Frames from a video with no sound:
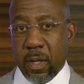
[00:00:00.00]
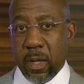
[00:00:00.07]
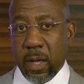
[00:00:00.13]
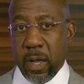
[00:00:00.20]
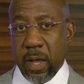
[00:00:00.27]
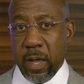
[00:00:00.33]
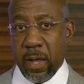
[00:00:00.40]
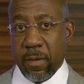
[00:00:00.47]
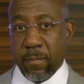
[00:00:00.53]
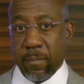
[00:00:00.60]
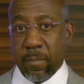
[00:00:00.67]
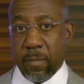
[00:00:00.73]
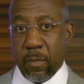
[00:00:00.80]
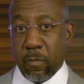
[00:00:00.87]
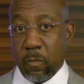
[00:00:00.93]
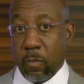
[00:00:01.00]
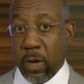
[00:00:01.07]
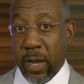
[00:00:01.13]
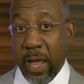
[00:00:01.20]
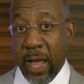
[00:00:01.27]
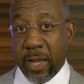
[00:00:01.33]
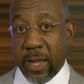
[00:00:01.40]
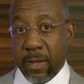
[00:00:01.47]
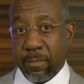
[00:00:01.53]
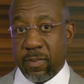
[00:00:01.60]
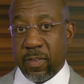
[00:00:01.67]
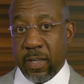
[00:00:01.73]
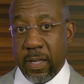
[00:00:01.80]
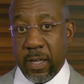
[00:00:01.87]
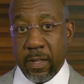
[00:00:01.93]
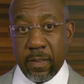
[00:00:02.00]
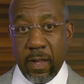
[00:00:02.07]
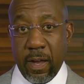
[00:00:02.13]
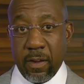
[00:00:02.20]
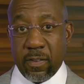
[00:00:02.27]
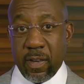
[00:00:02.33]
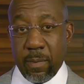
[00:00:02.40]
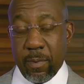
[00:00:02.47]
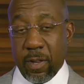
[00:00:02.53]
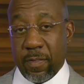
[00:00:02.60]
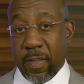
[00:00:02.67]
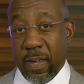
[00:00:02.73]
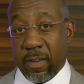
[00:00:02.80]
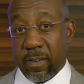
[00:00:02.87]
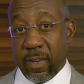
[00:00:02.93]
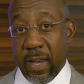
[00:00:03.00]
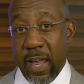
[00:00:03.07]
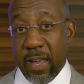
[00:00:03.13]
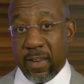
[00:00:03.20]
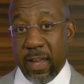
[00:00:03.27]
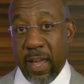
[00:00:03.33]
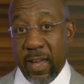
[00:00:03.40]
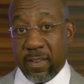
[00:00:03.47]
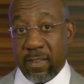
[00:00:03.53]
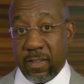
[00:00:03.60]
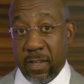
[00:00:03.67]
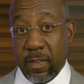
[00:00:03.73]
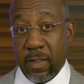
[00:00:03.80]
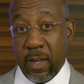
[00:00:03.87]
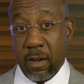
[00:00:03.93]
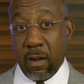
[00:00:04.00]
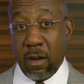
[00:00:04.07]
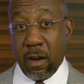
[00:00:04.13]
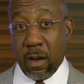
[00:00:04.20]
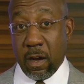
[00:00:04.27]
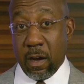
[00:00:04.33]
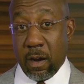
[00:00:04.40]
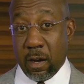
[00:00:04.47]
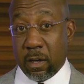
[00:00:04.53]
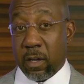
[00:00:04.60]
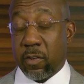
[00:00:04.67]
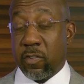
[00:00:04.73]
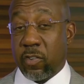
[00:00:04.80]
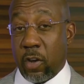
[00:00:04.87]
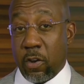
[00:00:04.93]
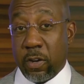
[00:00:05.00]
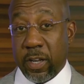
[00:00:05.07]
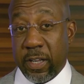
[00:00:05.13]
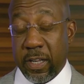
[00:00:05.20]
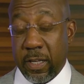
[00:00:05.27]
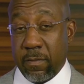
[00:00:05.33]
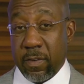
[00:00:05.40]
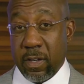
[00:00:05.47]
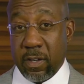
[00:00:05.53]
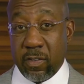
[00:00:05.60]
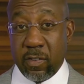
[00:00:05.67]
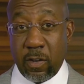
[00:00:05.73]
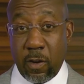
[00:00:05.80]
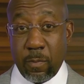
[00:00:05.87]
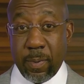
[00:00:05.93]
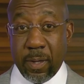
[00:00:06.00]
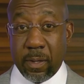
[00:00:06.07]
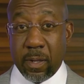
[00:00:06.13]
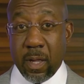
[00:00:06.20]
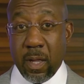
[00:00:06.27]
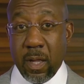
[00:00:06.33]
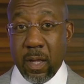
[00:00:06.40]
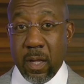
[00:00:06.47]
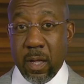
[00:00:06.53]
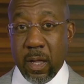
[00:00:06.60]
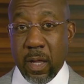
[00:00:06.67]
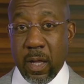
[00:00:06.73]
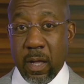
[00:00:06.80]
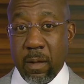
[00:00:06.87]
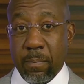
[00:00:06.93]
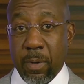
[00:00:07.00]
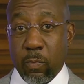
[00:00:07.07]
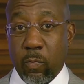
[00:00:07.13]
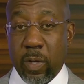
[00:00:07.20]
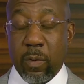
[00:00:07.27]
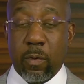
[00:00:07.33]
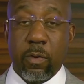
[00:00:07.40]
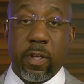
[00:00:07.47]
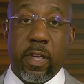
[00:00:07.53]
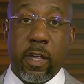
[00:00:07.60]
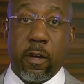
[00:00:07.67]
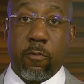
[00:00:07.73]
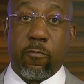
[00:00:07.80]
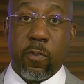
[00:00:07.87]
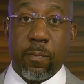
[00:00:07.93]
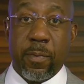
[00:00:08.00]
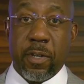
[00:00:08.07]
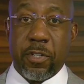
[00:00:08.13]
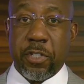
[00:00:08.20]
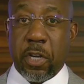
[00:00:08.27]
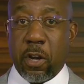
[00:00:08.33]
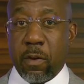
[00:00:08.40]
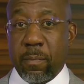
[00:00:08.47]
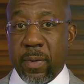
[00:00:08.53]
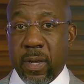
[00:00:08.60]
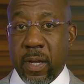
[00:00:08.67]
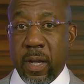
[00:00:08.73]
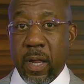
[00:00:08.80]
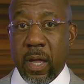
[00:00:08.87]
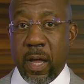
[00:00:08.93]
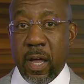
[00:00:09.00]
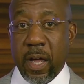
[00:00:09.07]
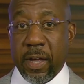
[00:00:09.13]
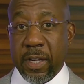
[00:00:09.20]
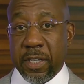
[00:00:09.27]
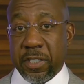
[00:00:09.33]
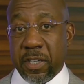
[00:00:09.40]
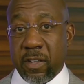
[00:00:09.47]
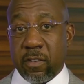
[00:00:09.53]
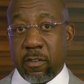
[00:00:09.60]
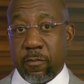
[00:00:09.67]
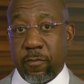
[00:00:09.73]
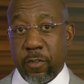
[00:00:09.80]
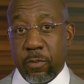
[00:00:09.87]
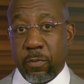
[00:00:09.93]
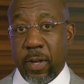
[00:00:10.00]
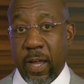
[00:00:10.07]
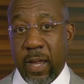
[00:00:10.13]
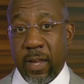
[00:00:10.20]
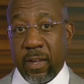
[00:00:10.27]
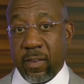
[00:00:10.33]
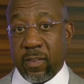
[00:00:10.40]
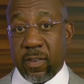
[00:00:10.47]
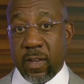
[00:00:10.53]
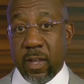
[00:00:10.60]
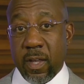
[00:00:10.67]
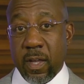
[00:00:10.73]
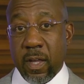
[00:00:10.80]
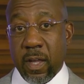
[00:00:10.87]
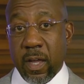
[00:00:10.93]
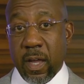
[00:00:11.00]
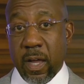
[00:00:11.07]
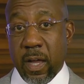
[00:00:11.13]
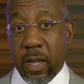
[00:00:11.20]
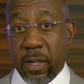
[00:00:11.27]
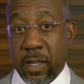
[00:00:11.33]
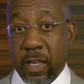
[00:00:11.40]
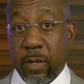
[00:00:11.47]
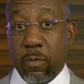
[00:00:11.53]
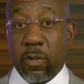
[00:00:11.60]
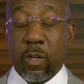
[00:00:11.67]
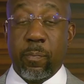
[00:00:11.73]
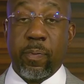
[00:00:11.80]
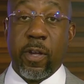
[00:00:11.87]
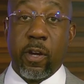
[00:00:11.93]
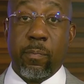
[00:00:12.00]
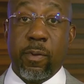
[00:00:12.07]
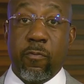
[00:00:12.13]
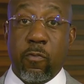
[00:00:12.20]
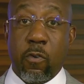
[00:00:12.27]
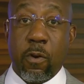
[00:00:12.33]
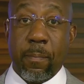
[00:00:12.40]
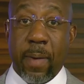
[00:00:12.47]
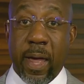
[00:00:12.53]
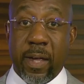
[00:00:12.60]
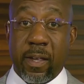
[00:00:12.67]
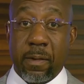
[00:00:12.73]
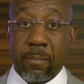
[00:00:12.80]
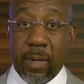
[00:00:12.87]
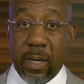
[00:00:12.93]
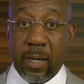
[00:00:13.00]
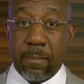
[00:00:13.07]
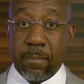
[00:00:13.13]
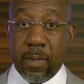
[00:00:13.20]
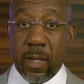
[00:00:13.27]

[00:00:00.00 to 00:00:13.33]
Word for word: Uh, what I am seeing there, some of the things that I, I see there are, are concerning, even disturbing. Uh, but we will hear from the chairman uh, in just a few days. Uh, he will appear before my committee,